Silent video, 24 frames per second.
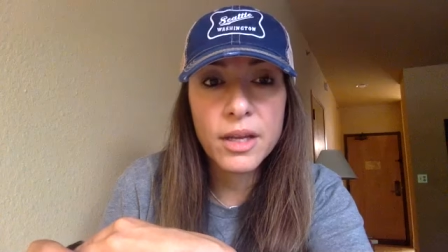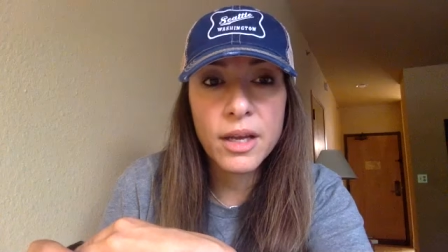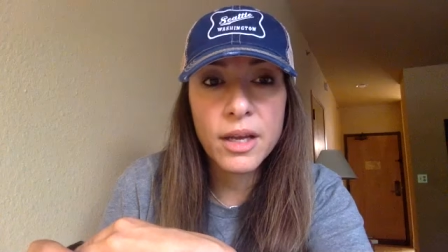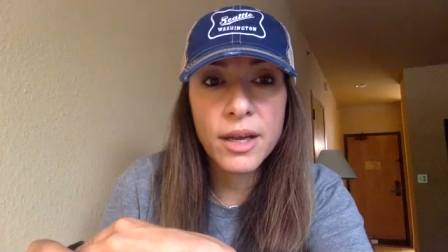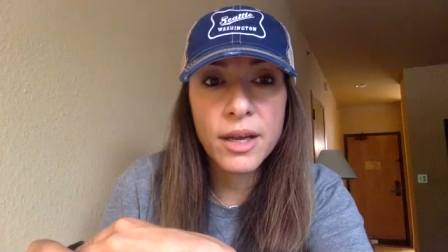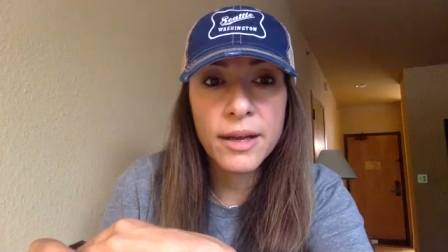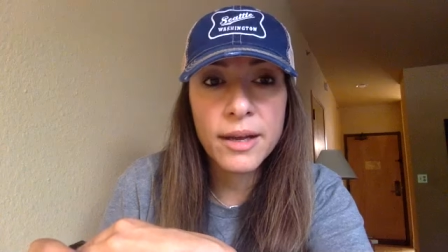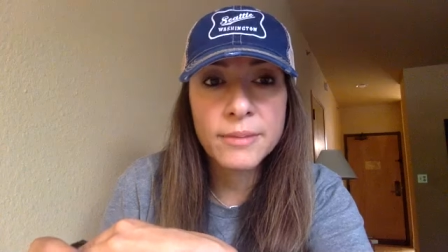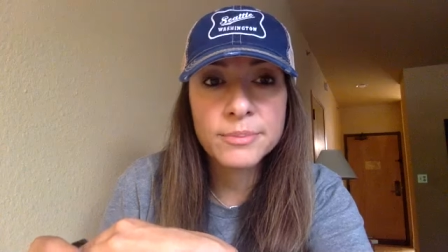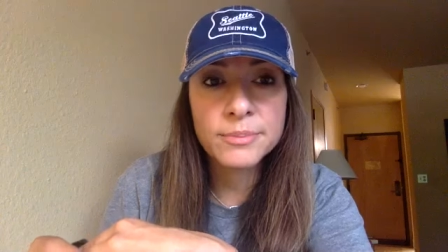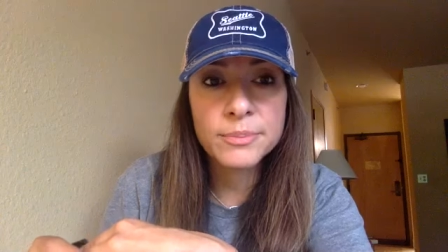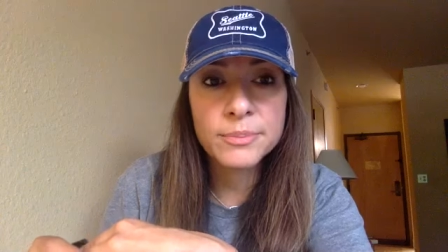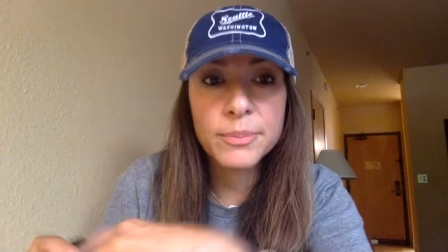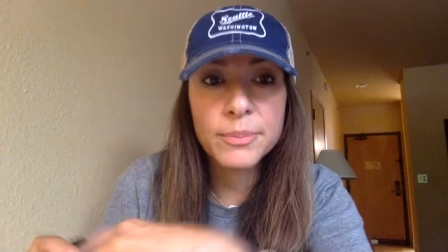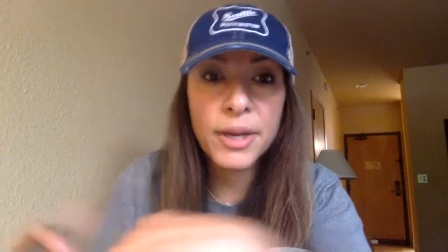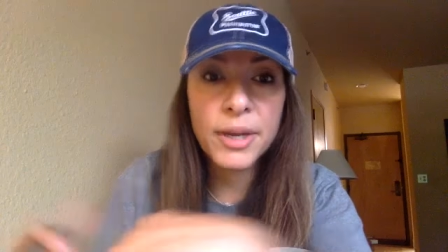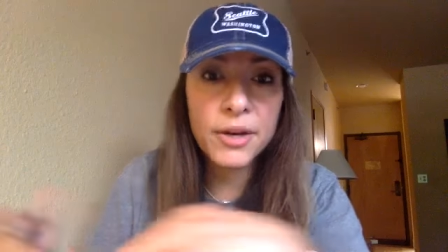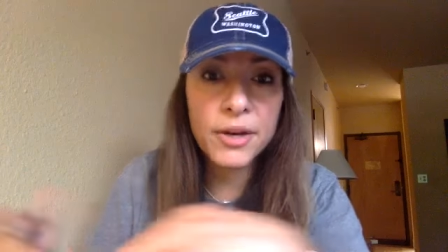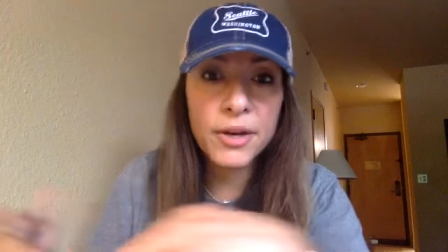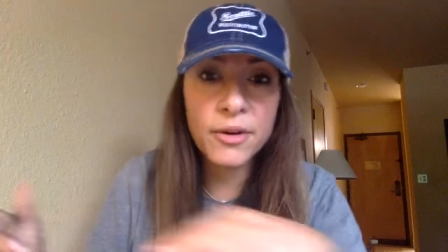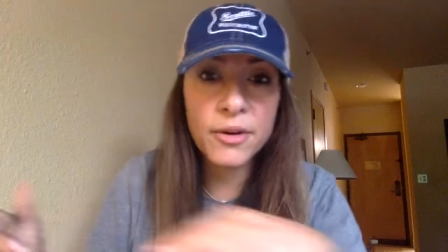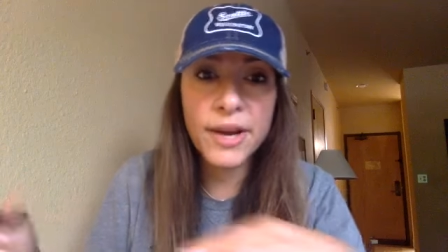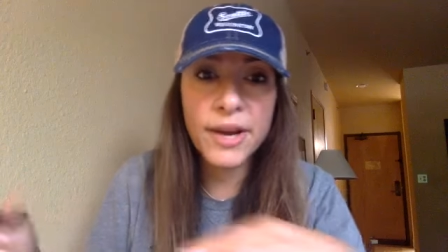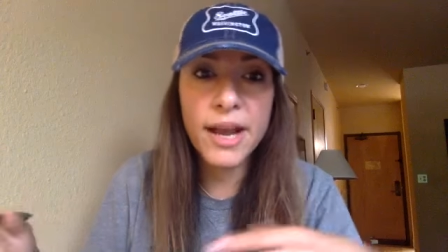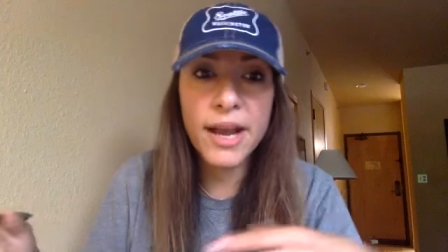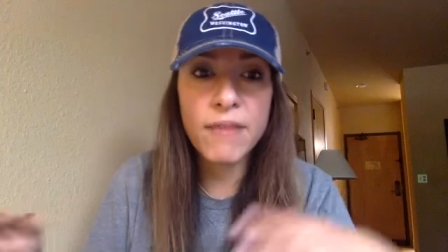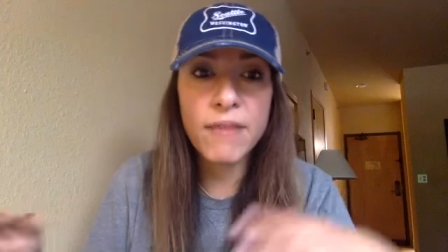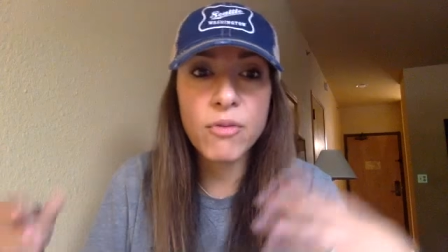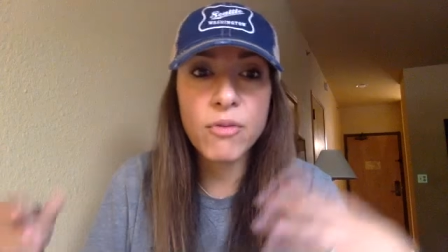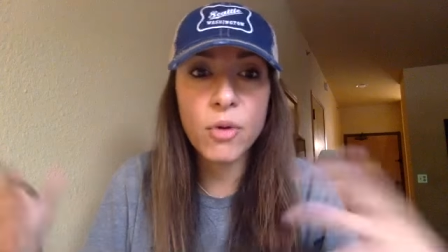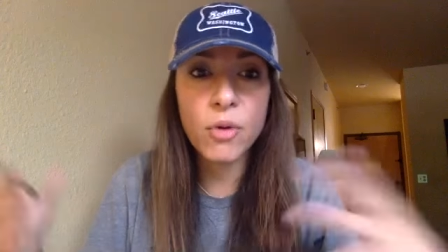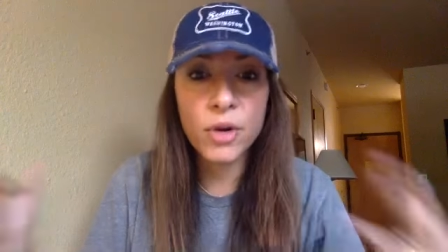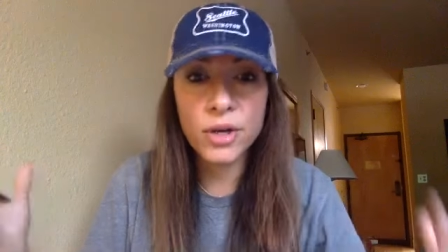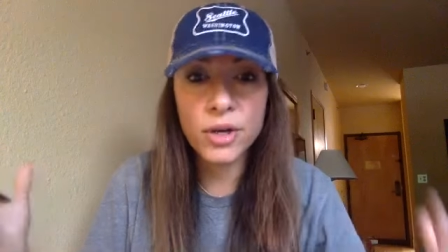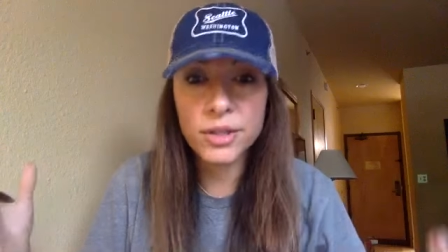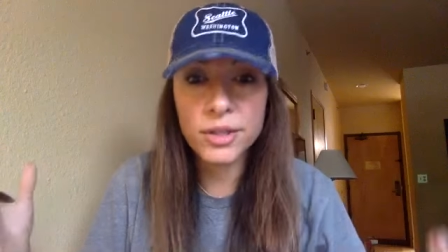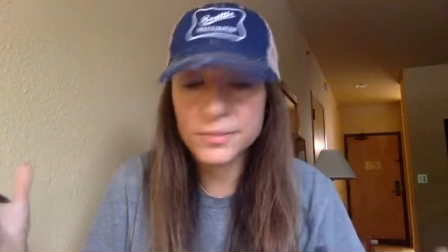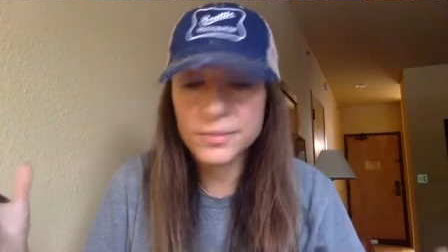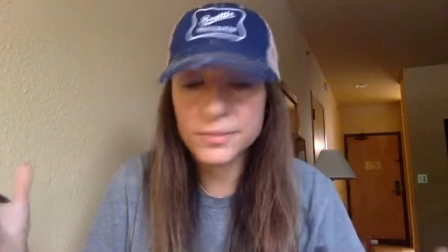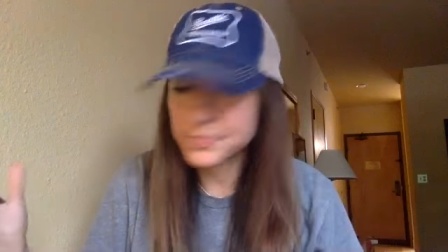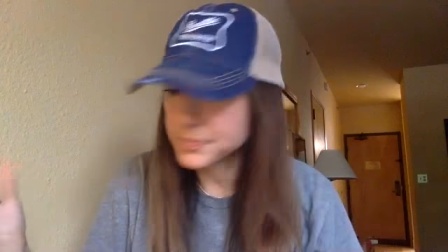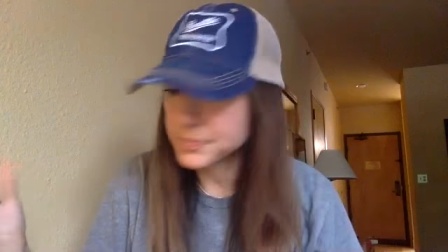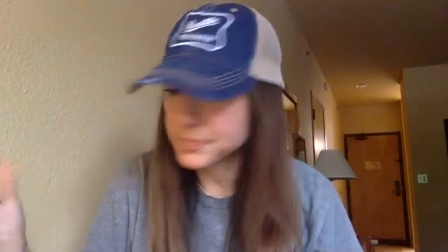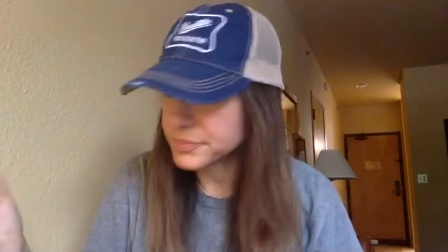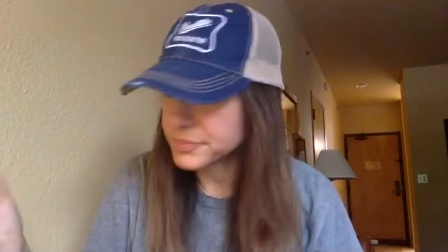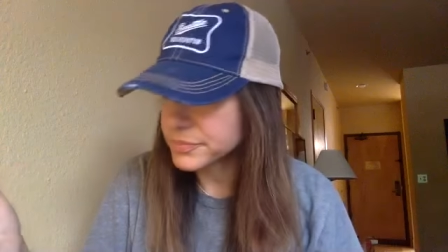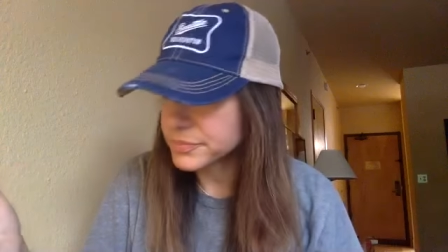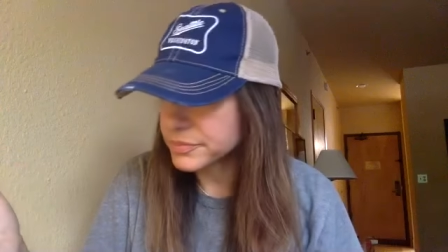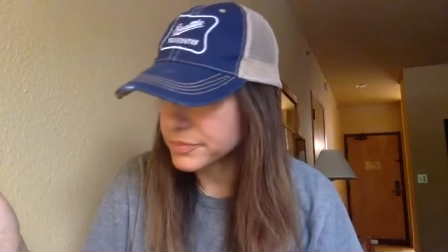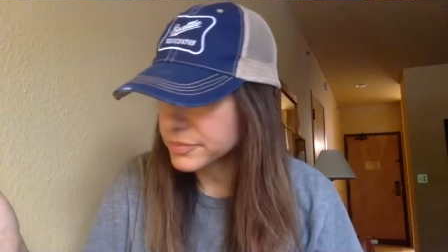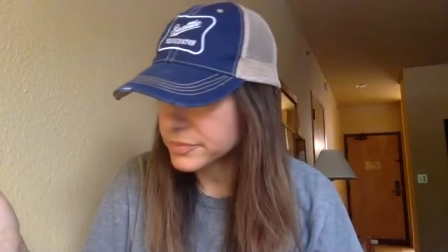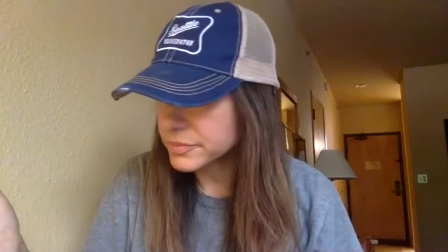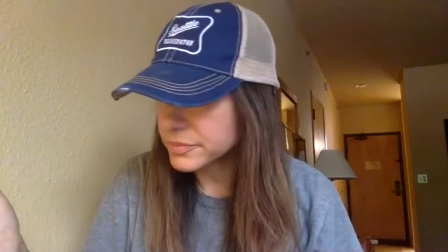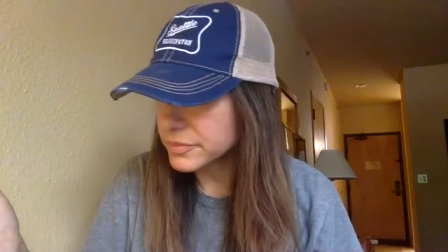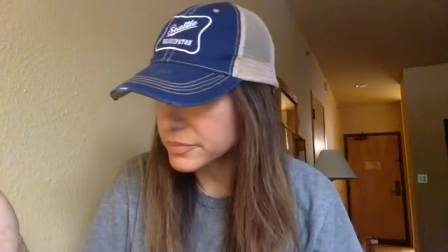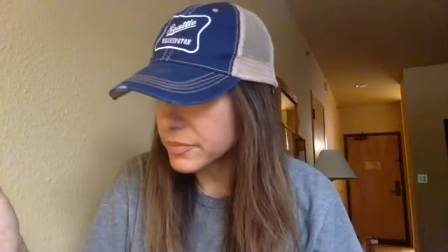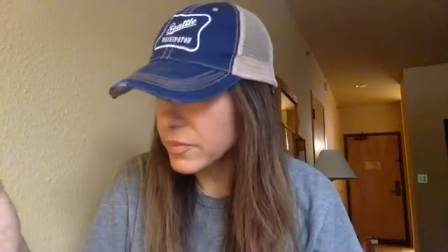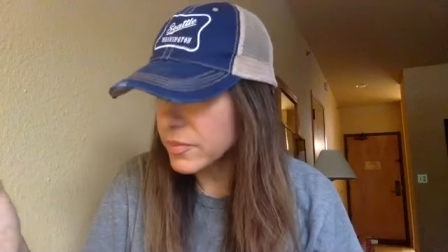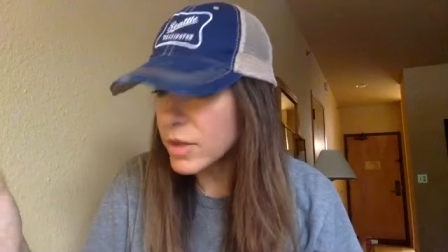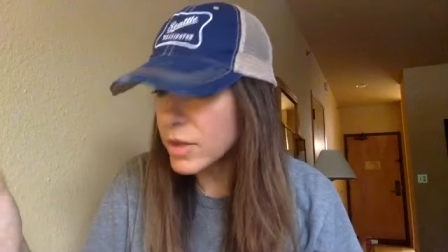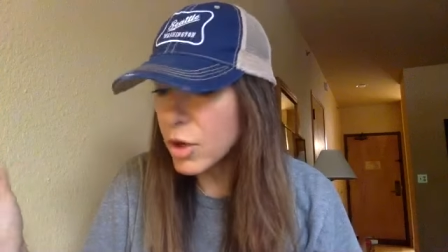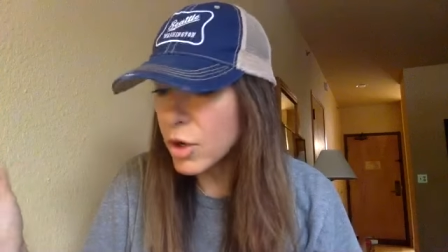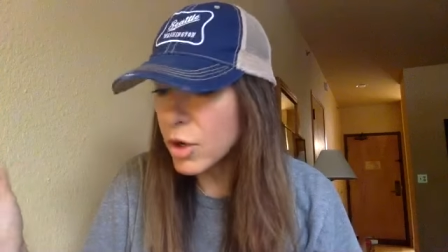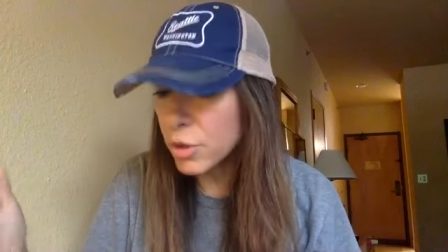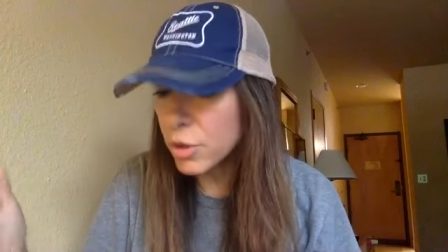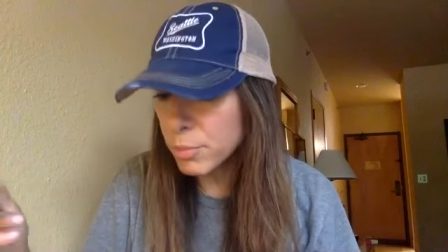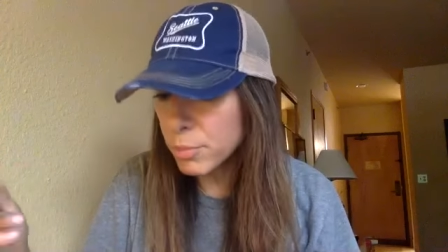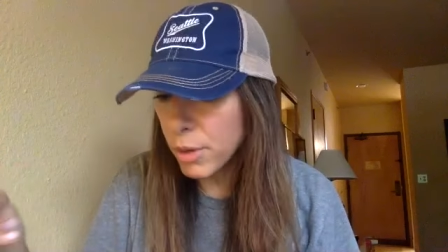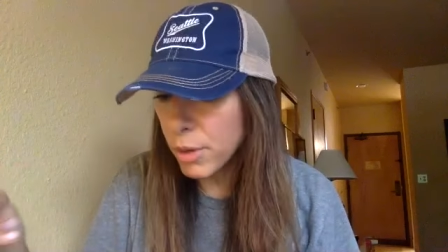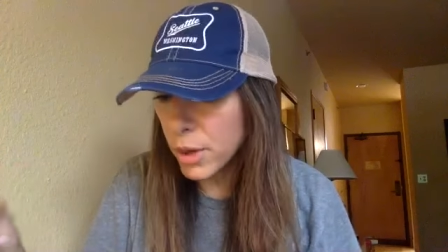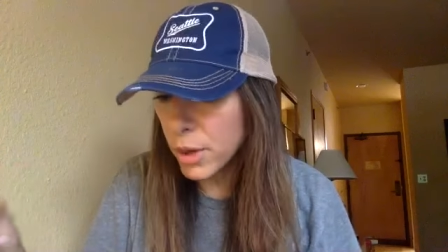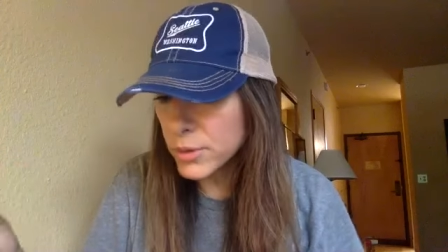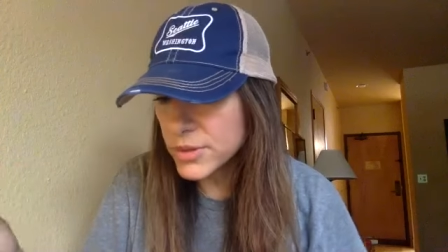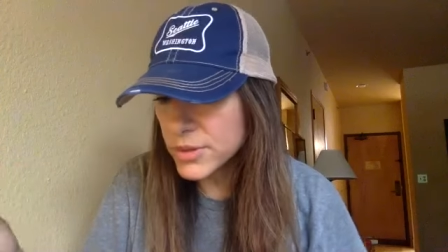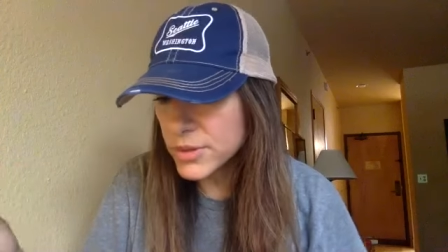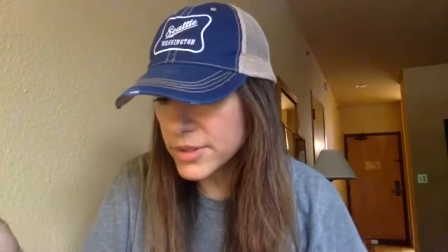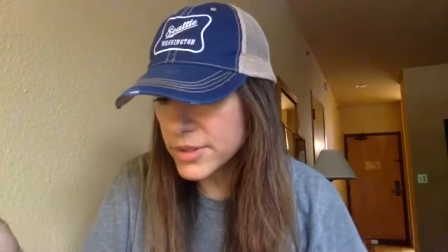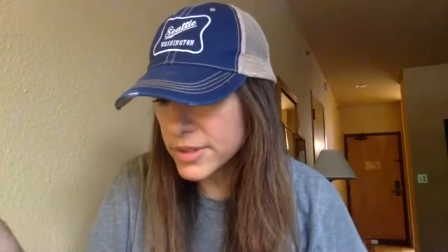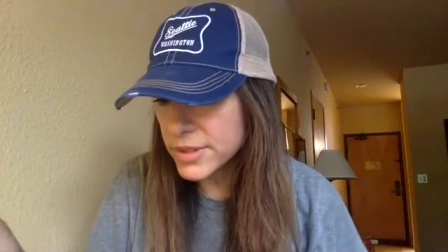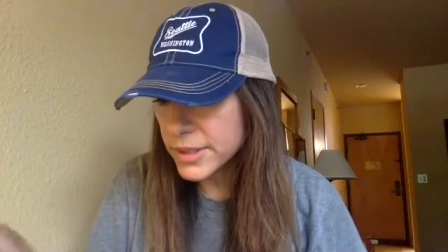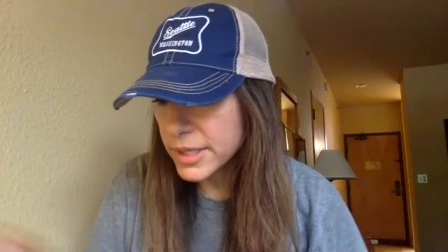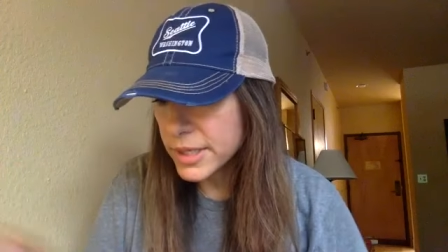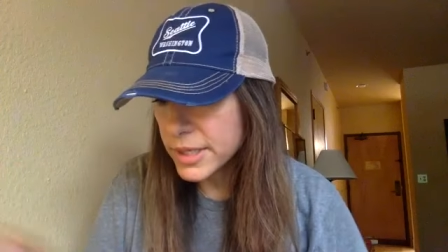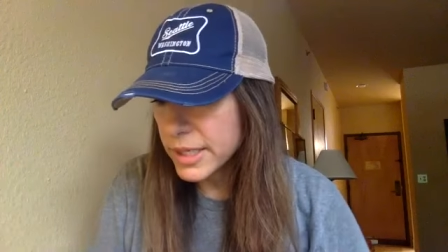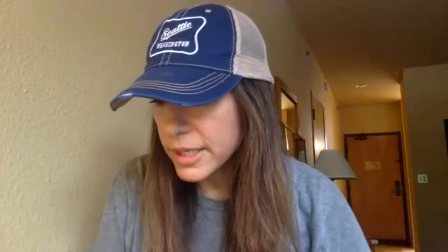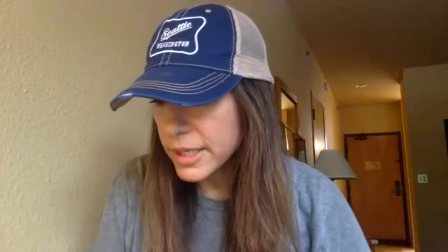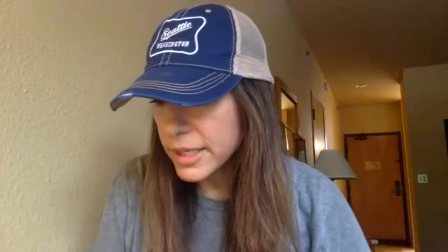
um, paragraph or or post.